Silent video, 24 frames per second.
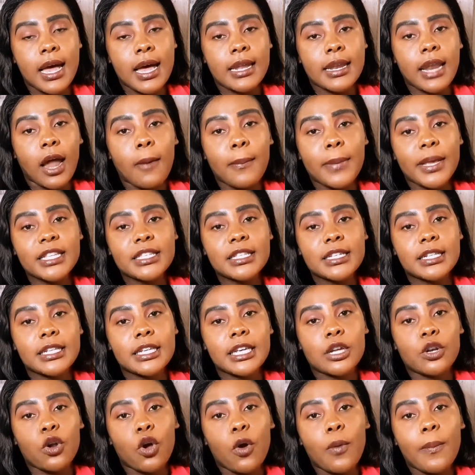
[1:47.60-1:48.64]
Now basically
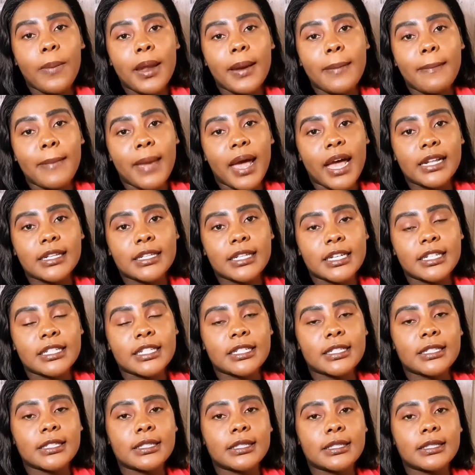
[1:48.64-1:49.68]
an open mandate
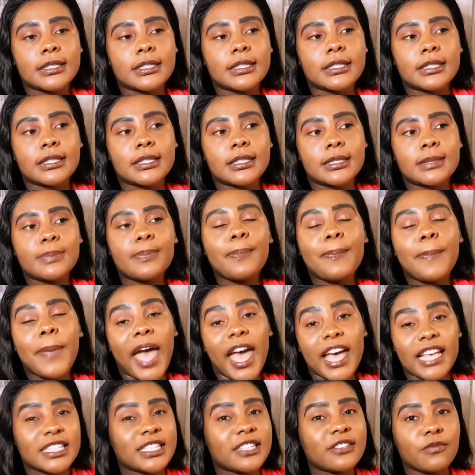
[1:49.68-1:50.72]
is
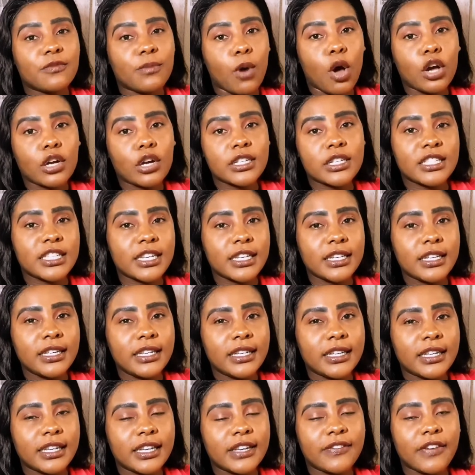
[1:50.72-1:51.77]
passive marketing,
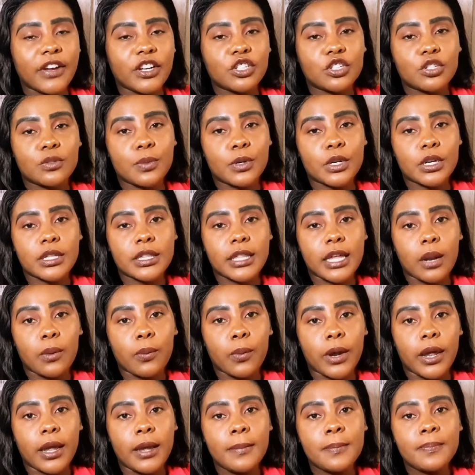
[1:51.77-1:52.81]
if I should put it that
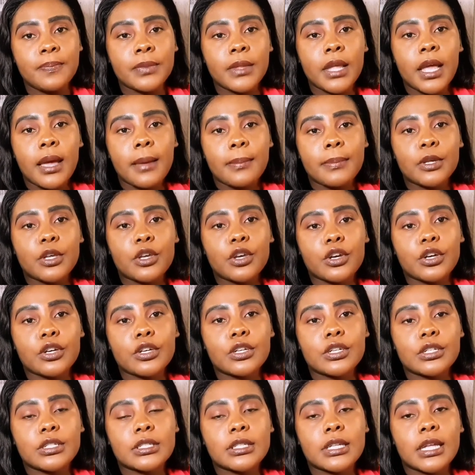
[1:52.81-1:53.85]
way,
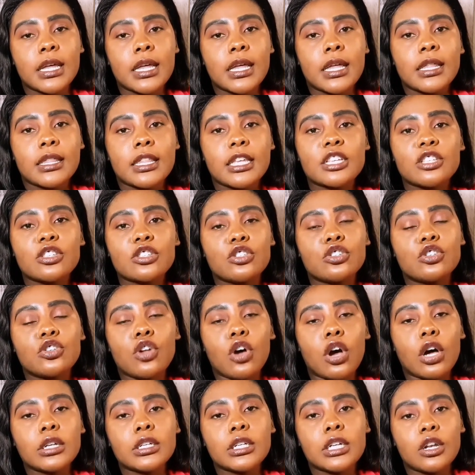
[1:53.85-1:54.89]
because there's
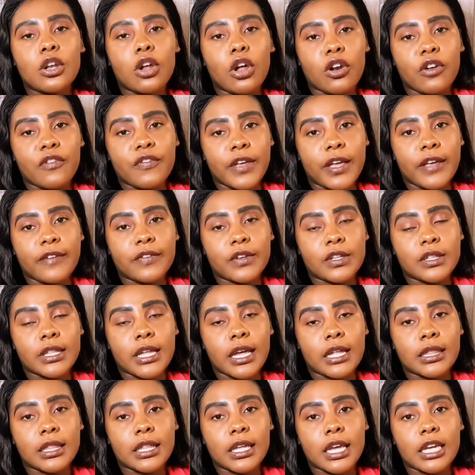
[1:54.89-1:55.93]
not a lot of effort
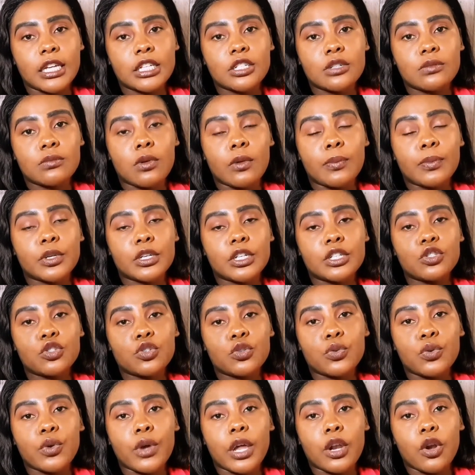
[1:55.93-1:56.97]
that the agent will put
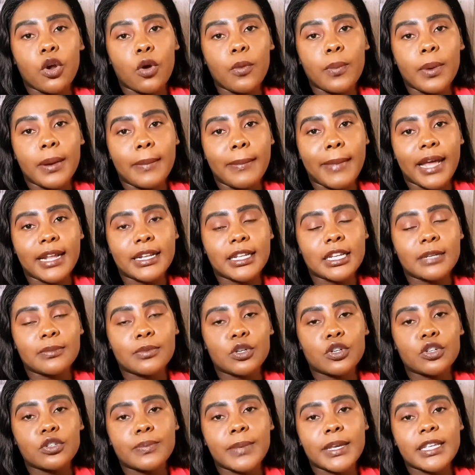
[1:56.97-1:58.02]
into an open mandate,
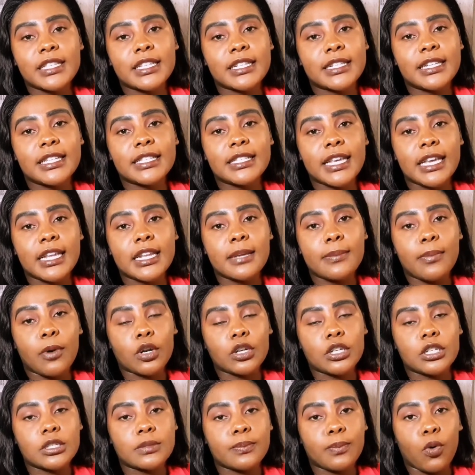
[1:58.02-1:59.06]
because basically it's
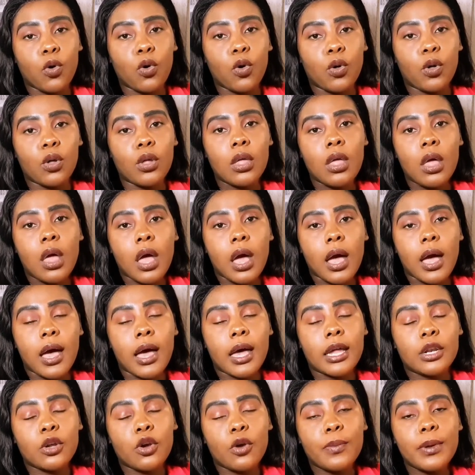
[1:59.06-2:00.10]
anybody's ball.
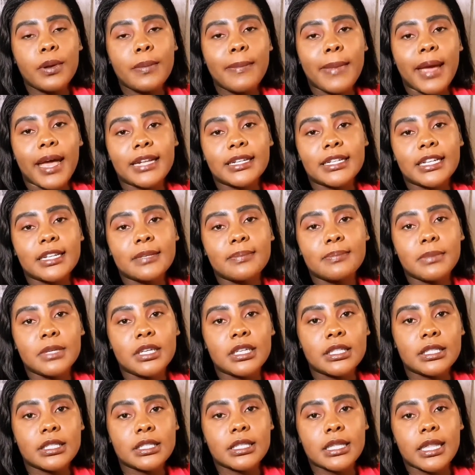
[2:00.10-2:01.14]
An open mandate
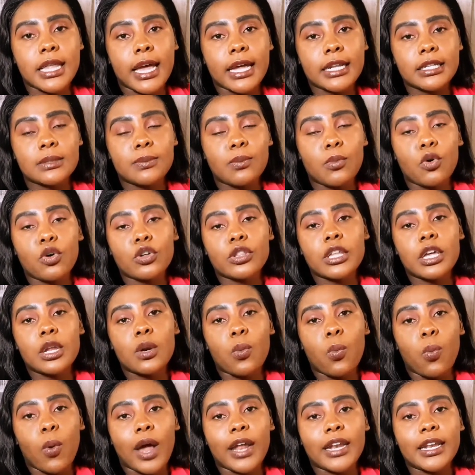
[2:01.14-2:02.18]
means that more
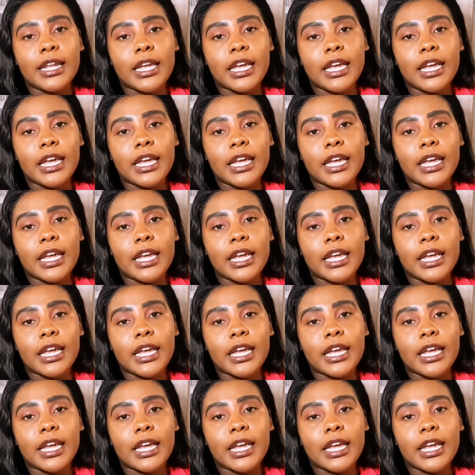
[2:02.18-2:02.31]
than one